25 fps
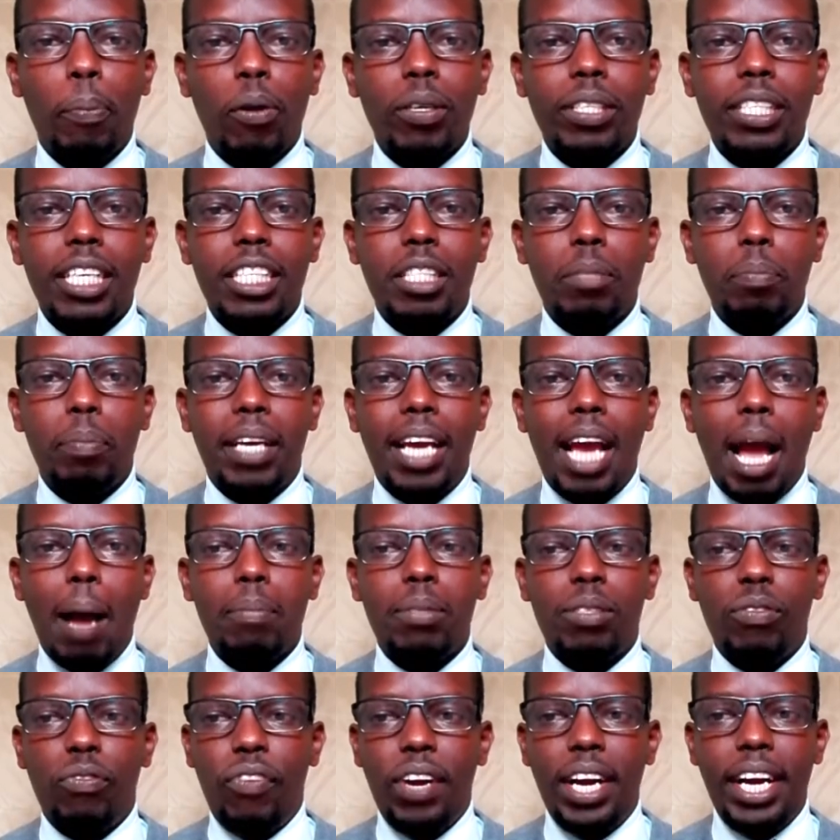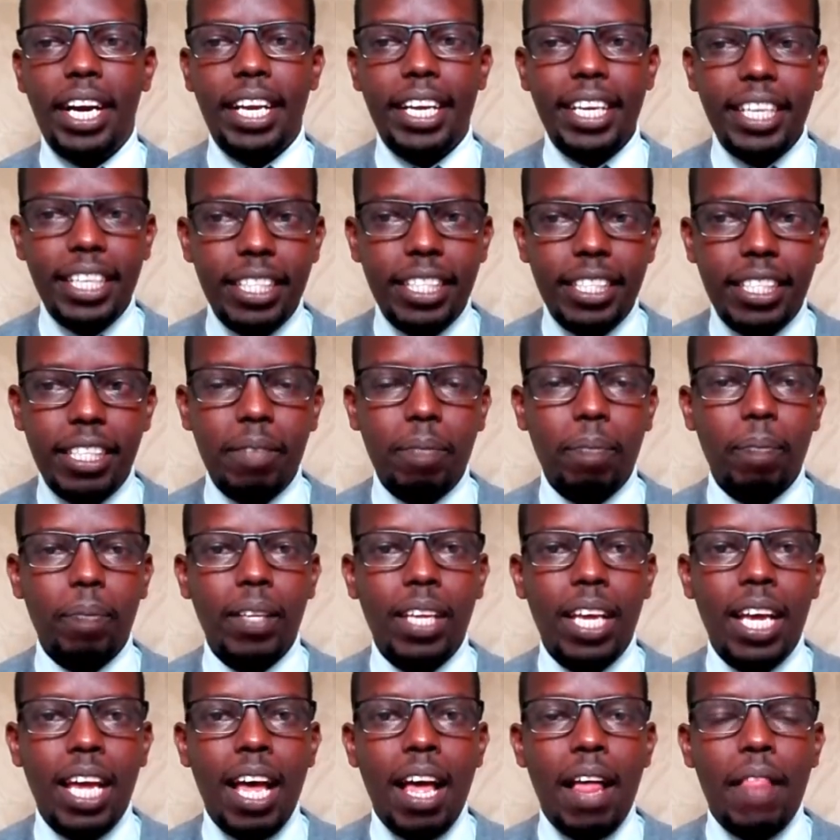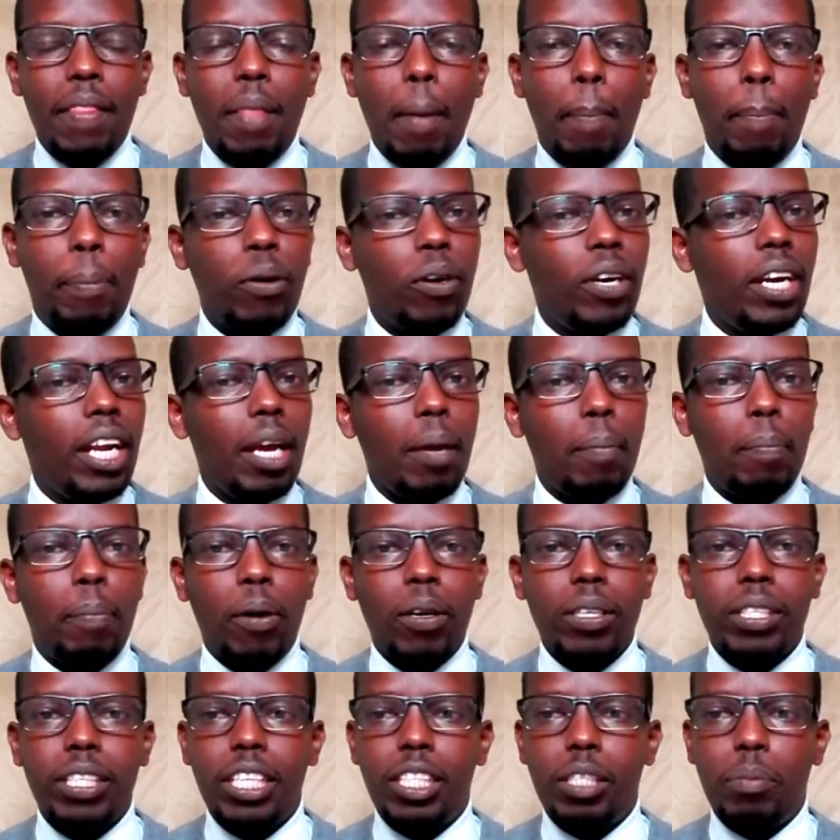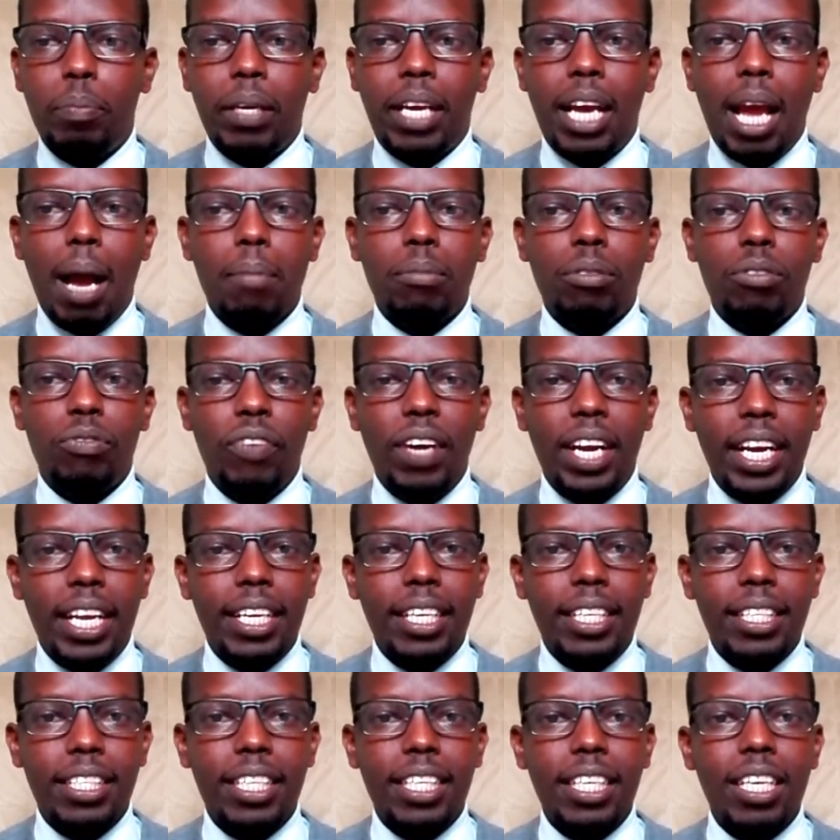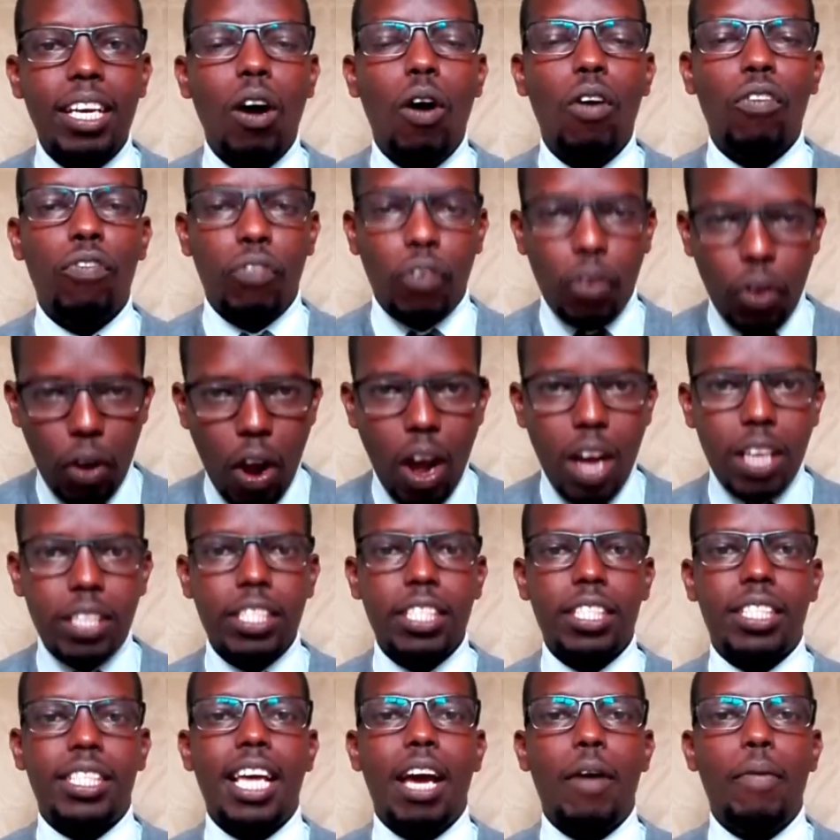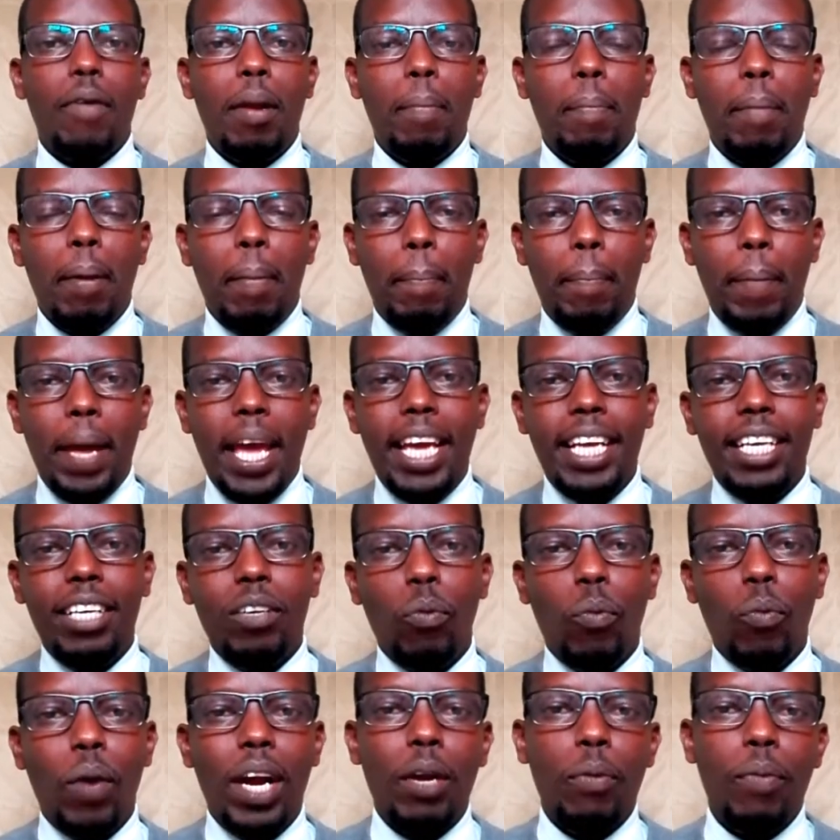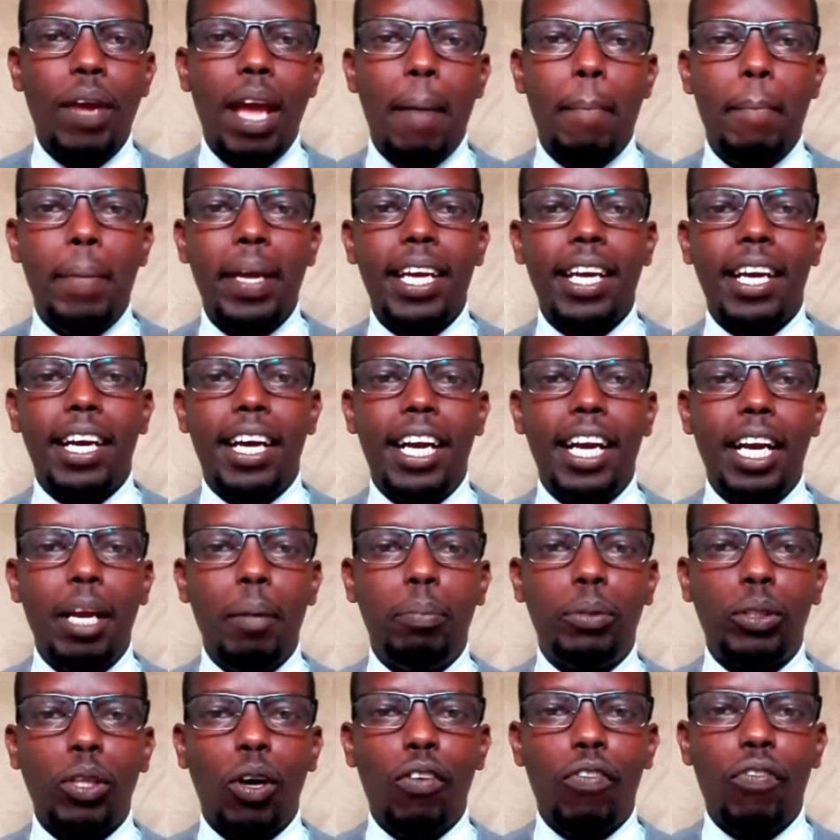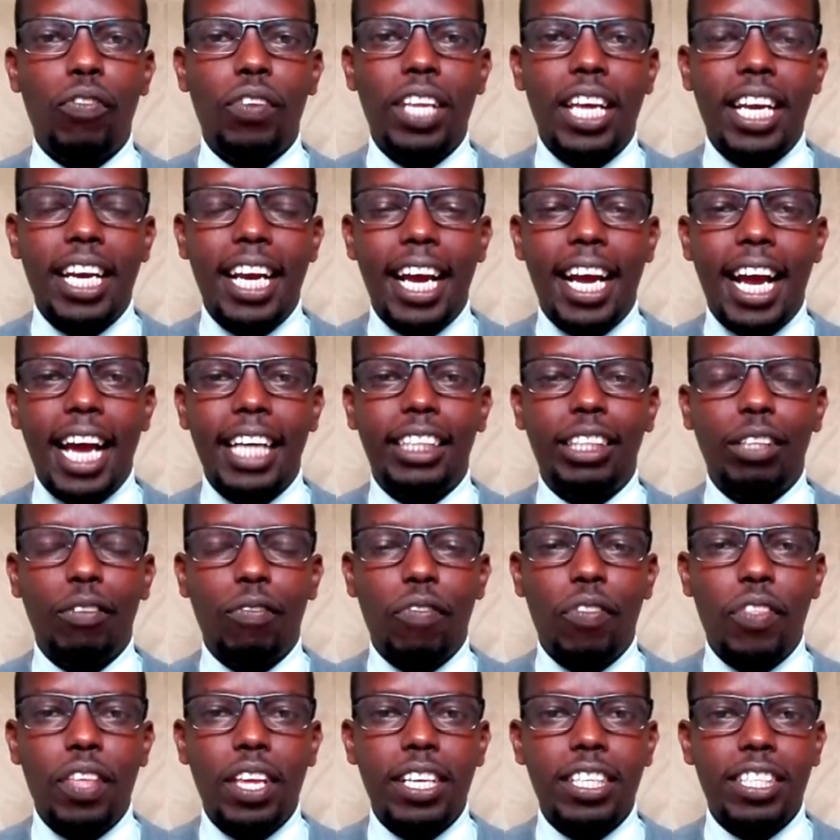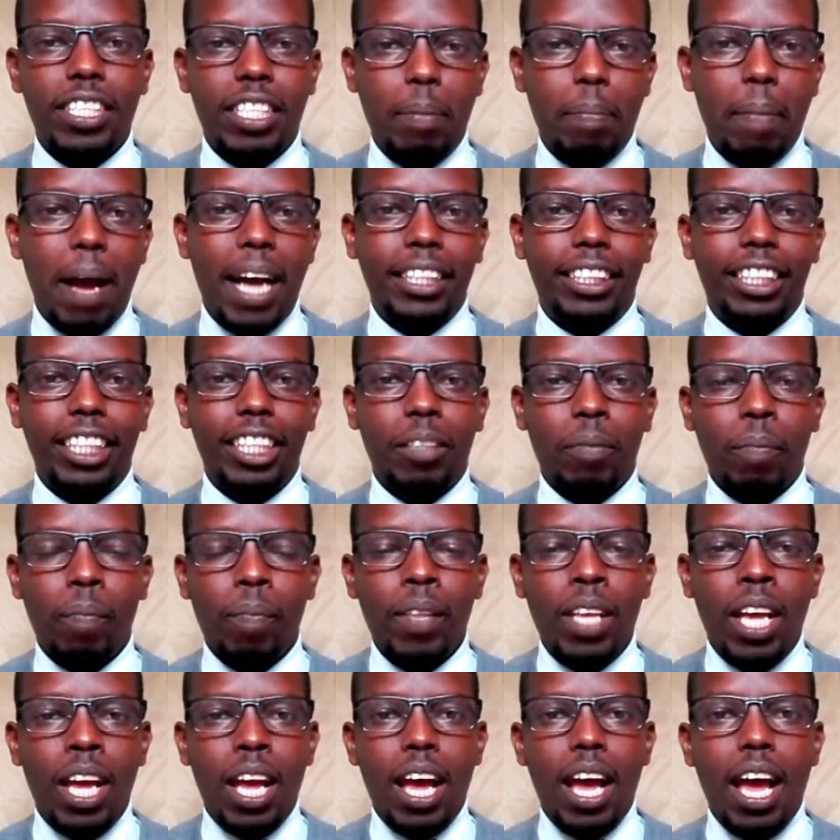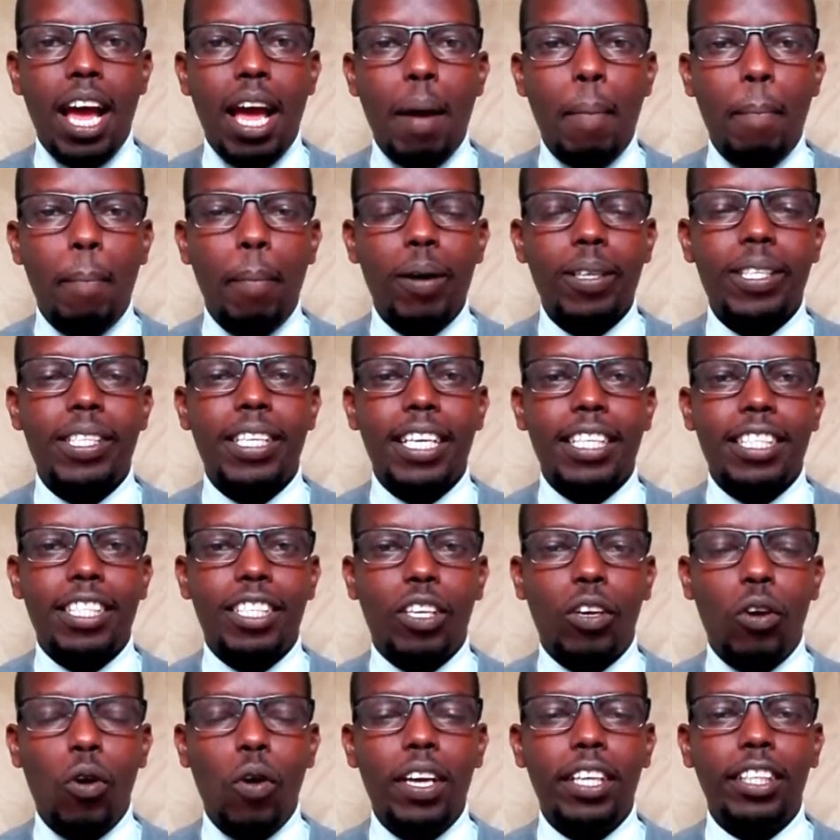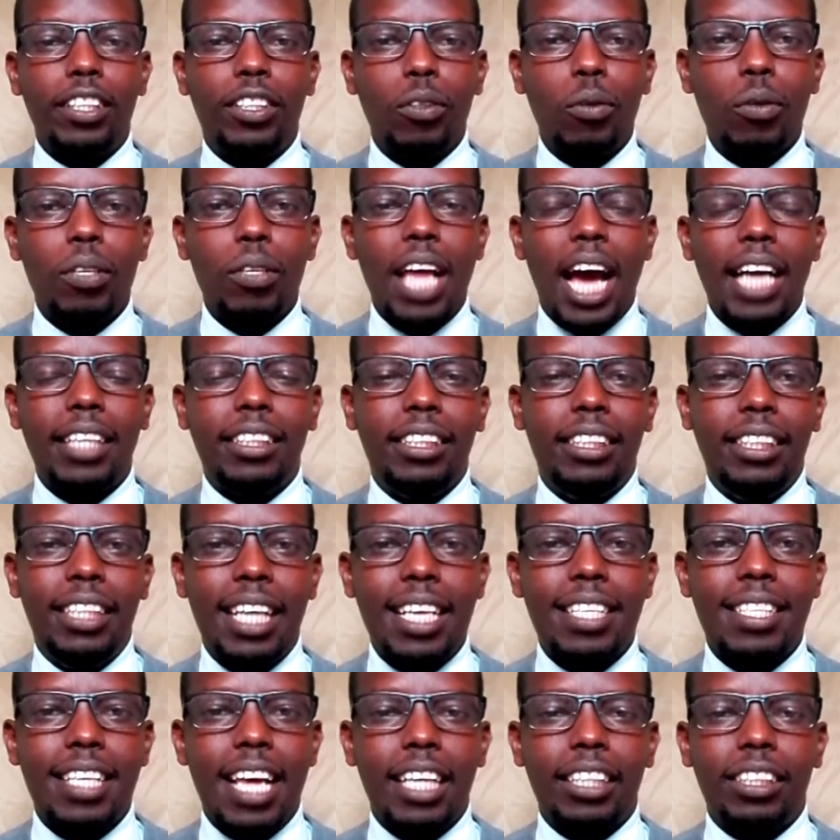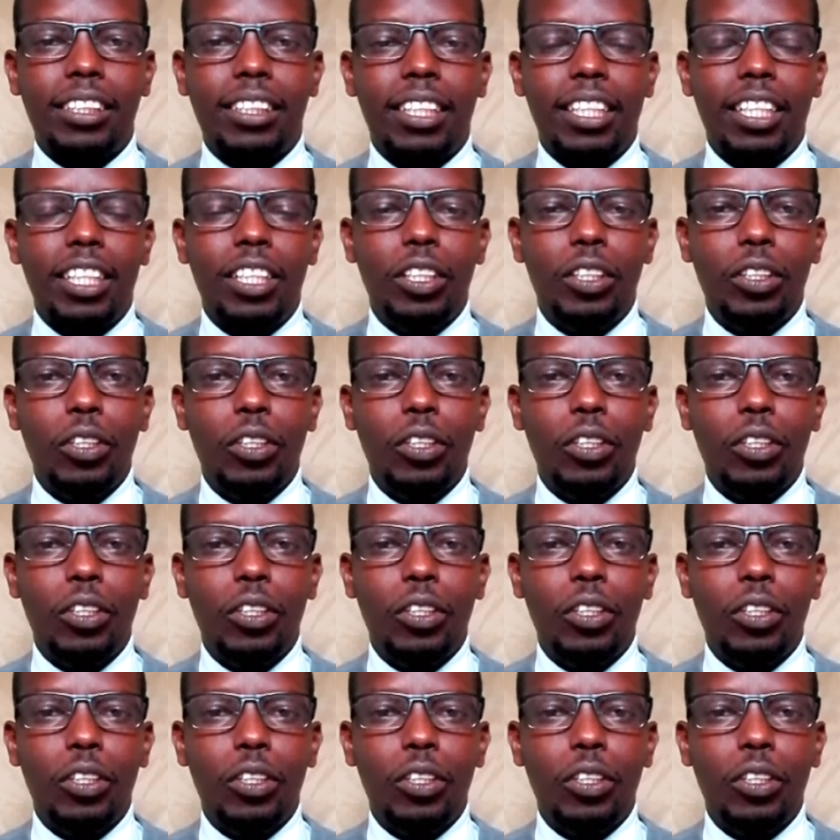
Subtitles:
process becomes very easy. The pruning process becomes very easy. Of course, there will be pain when we are being clipped off the negative things. Imagine Moses going through that desert,